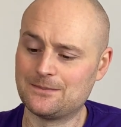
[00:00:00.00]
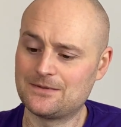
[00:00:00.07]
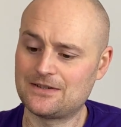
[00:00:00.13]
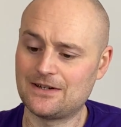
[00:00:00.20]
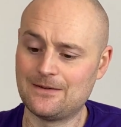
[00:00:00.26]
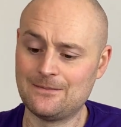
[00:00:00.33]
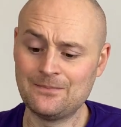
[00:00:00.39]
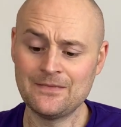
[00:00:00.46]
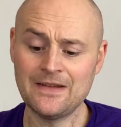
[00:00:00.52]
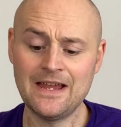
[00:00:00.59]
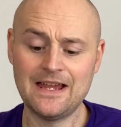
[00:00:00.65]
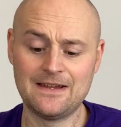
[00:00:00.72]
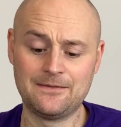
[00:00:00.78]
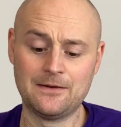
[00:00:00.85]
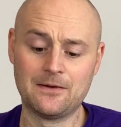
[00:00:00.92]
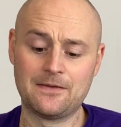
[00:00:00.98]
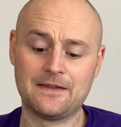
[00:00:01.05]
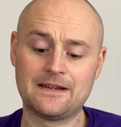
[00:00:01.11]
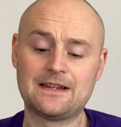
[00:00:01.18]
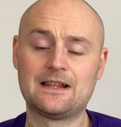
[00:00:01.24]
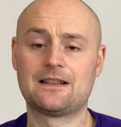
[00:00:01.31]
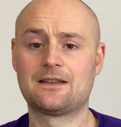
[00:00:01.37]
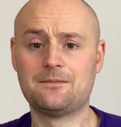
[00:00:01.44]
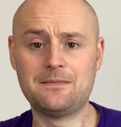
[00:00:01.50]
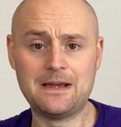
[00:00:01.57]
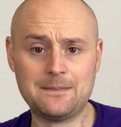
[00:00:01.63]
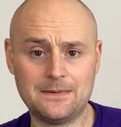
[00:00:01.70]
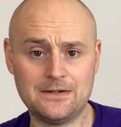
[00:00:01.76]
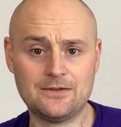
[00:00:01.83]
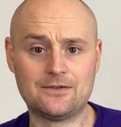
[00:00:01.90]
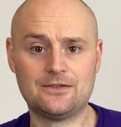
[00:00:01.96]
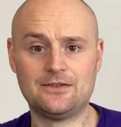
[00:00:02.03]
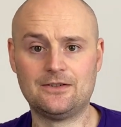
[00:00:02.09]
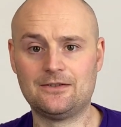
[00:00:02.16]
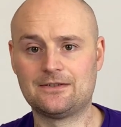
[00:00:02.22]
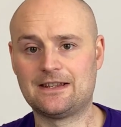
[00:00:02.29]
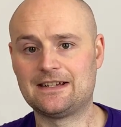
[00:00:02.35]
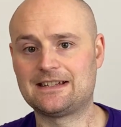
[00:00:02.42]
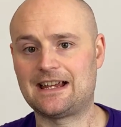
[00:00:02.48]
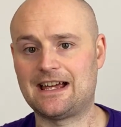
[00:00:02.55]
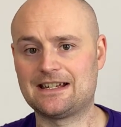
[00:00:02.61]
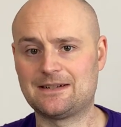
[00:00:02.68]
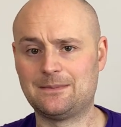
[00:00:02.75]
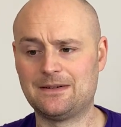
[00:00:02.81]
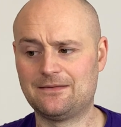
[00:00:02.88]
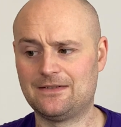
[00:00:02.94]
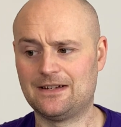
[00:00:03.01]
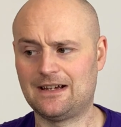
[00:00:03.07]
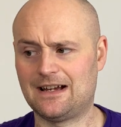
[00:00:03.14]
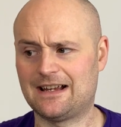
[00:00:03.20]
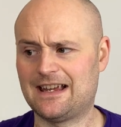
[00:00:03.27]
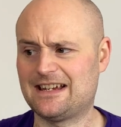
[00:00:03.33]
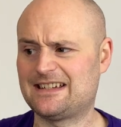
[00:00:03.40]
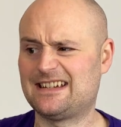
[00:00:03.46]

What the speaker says: So if you were thinking that maybe you could use this as a bit of a, I guess,